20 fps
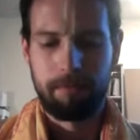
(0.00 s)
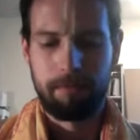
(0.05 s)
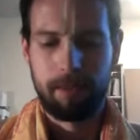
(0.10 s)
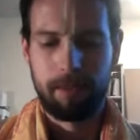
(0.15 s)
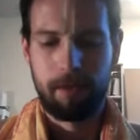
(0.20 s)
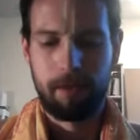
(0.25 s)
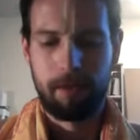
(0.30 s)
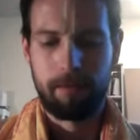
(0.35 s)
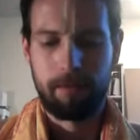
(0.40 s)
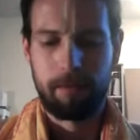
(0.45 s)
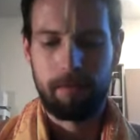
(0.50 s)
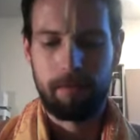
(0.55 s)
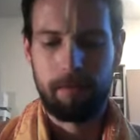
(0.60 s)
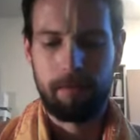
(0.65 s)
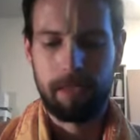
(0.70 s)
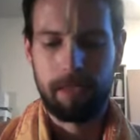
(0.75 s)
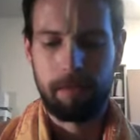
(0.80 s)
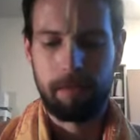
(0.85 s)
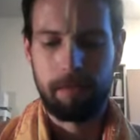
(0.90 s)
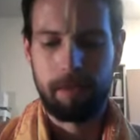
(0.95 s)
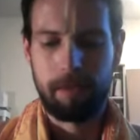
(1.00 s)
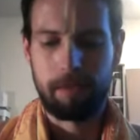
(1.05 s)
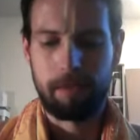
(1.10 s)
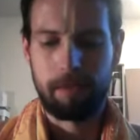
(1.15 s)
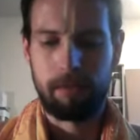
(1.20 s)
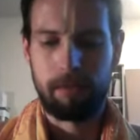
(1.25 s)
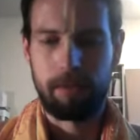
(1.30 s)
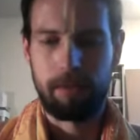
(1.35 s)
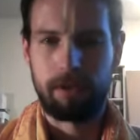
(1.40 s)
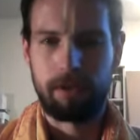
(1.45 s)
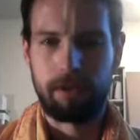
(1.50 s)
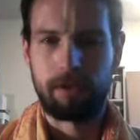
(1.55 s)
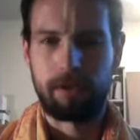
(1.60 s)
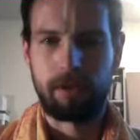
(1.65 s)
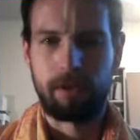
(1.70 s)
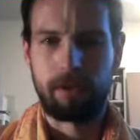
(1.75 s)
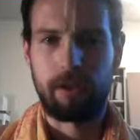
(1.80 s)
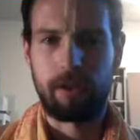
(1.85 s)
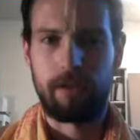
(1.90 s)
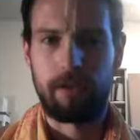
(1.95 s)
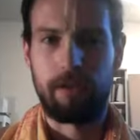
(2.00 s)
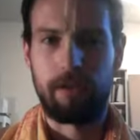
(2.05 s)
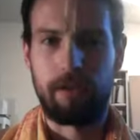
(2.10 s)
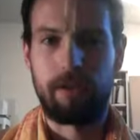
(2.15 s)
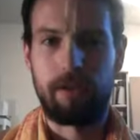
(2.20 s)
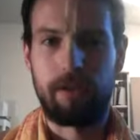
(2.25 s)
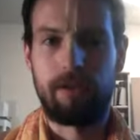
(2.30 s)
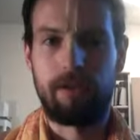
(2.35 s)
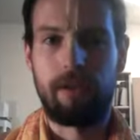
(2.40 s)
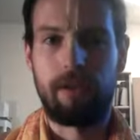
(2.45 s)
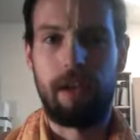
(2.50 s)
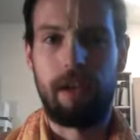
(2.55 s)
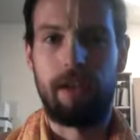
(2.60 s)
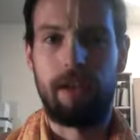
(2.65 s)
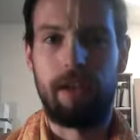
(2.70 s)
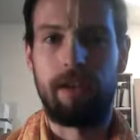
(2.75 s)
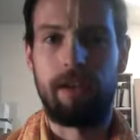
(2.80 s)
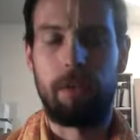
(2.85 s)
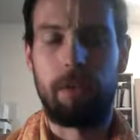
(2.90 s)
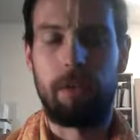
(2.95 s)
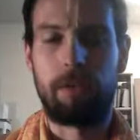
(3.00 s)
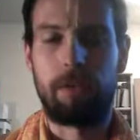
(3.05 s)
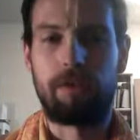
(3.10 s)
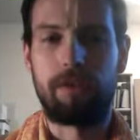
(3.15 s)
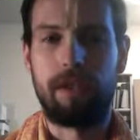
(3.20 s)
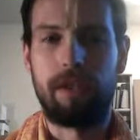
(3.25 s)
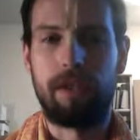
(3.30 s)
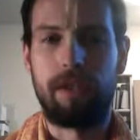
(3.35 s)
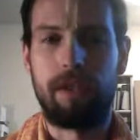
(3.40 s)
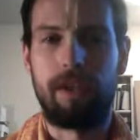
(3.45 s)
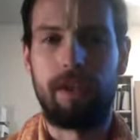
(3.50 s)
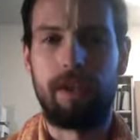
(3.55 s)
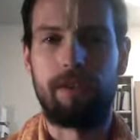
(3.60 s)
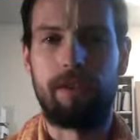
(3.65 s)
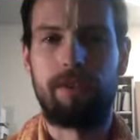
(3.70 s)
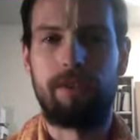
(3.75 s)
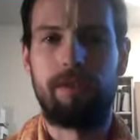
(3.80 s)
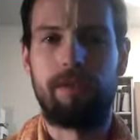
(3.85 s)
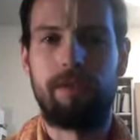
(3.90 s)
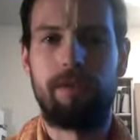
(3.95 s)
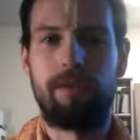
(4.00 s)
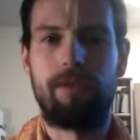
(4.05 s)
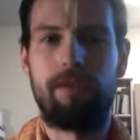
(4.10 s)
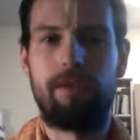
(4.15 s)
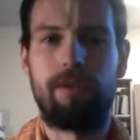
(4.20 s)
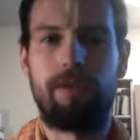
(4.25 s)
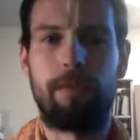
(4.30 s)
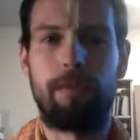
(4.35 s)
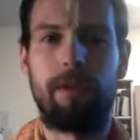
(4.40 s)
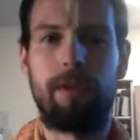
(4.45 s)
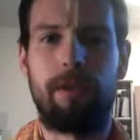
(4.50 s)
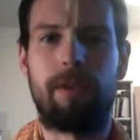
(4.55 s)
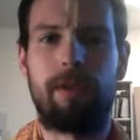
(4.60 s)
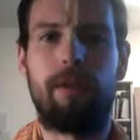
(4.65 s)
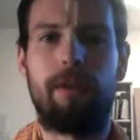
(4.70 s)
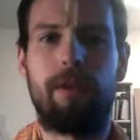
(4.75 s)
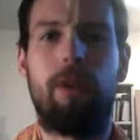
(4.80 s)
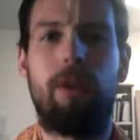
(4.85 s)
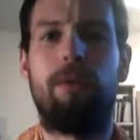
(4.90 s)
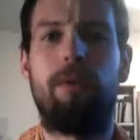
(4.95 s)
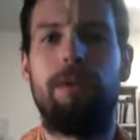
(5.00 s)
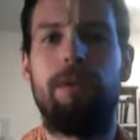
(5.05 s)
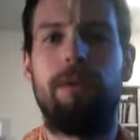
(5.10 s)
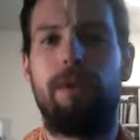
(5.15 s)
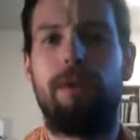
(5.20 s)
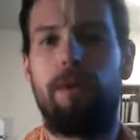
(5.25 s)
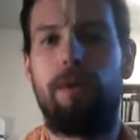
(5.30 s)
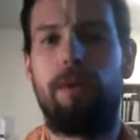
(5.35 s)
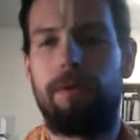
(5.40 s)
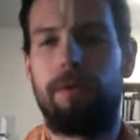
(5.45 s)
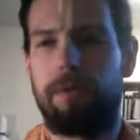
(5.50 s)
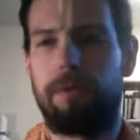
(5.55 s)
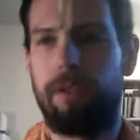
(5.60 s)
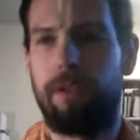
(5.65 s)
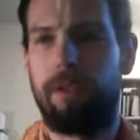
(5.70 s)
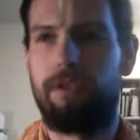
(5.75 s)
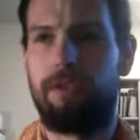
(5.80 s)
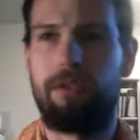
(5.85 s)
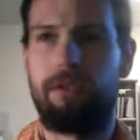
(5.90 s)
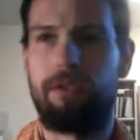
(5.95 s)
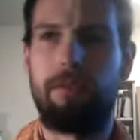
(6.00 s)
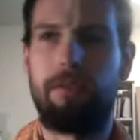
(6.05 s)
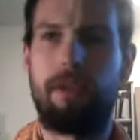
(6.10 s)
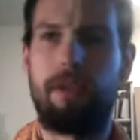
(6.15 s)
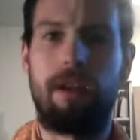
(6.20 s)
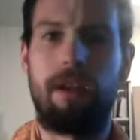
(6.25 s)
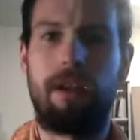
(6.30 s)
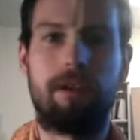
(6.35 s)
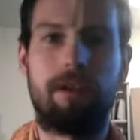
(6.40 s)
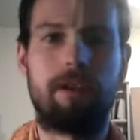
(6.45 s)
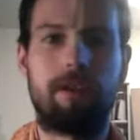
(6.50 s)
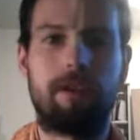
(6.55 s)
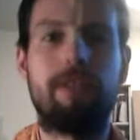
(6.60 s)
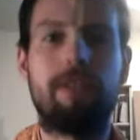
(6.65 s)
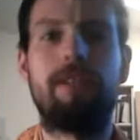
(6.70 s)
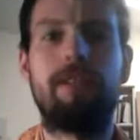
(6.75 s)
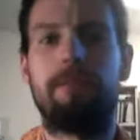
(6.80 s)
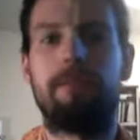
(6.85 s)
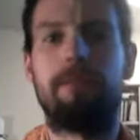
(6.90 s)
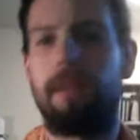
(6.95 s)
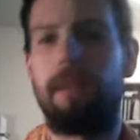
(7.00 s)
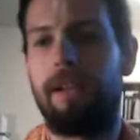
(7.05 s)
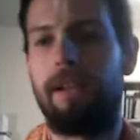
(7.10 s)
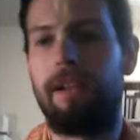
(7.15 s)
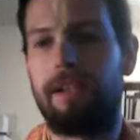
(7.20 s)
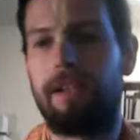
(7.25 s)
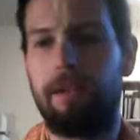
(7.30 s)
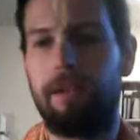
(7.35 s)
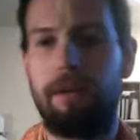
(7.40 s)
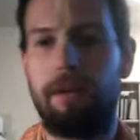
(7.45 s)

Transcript: Now, many people will just look at this and they will see it as something, it's just mythological, it's symbolic,